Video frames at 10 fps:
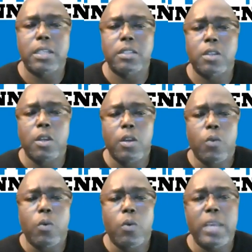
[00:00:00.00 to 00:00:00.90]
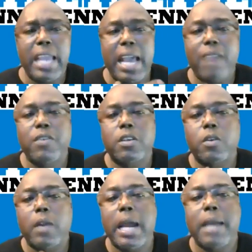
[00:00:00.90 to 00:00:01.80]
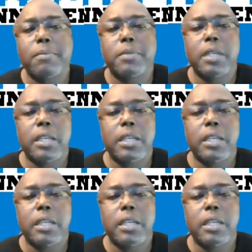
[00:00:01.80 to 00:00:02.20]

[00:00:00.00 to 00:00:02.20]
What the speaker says: is when we have a crime